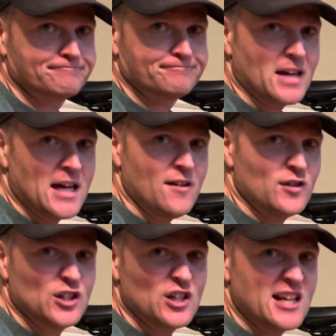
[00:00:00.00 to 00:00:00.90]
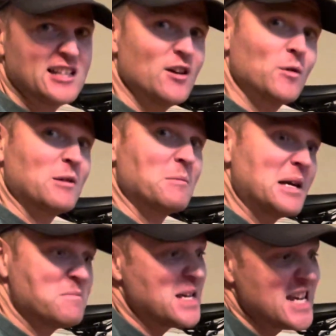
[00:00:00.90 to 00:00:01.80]
I have a good idea what it
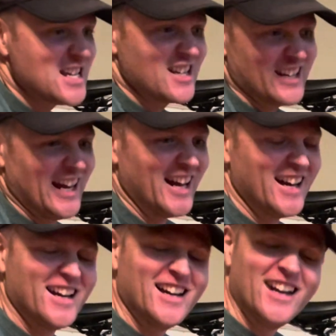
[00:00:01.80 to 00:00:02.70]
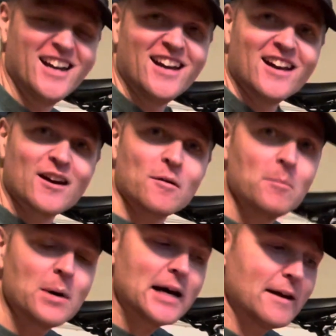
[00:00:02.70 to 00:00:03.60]
might be,
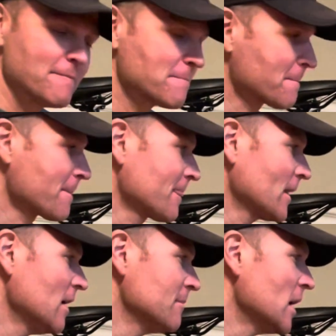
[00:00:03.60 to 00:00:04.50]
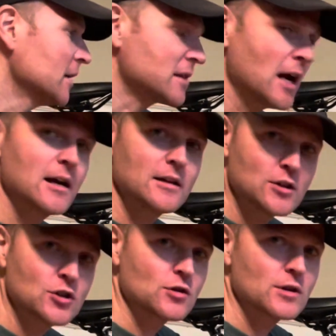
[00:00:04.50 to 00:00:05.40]
but I'm not entirely
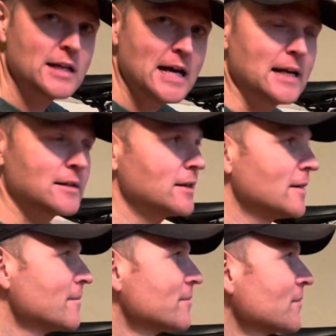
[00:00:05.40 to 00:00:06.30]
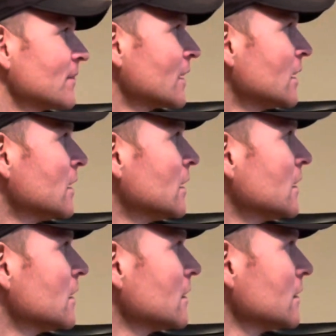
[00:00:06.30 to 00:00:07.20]
sure yet.
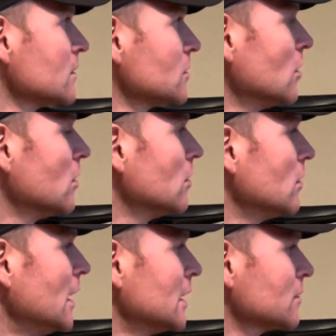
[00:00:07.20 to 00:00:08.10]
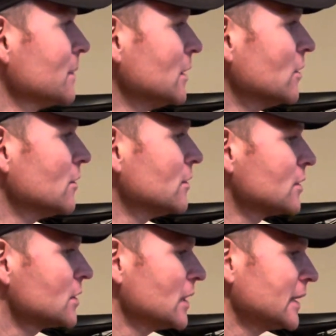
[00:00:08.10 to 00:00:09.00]
So as we know,
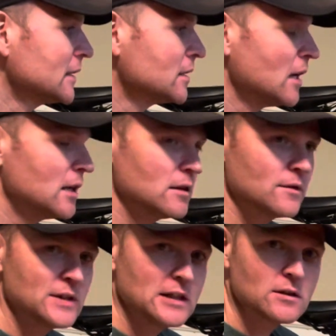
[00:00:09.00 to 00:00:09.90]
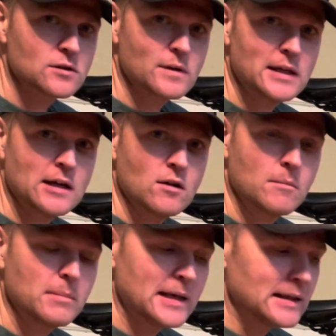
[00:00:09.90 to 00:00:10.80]
there's like a ton of deals right now
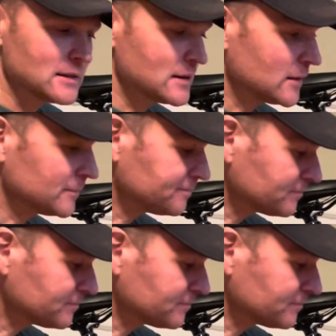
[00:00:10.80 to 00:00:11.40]
on bikes.